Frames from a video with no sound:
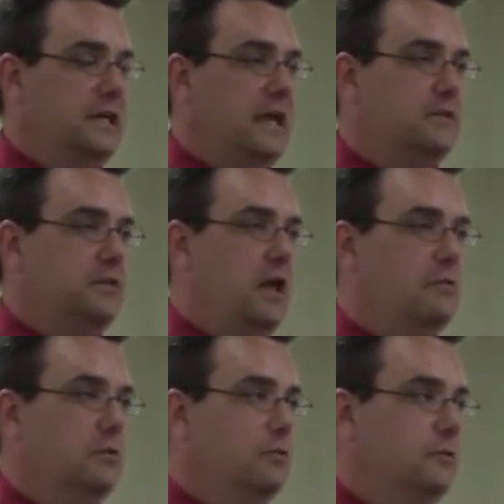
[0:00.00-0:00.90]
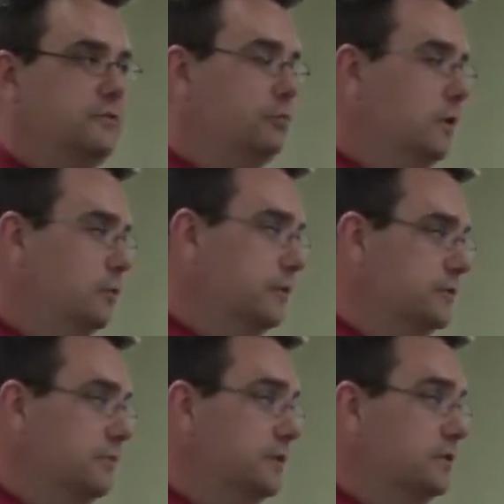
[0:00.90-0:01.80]
to cancel out what was, what
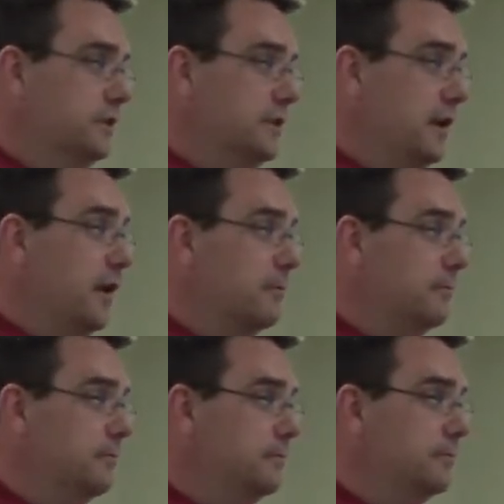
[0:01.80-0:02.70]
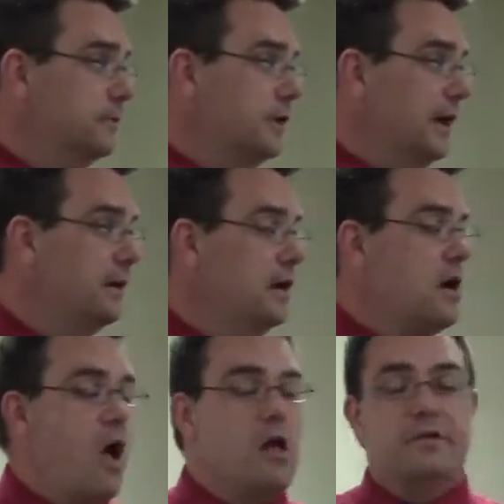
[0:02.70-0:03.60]
was originally there. Okay?
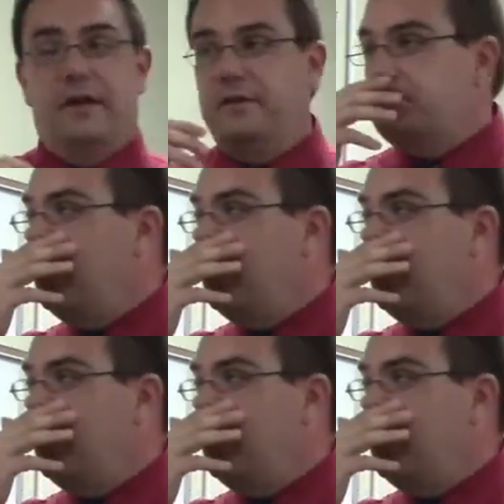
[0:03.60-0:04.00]
Now, this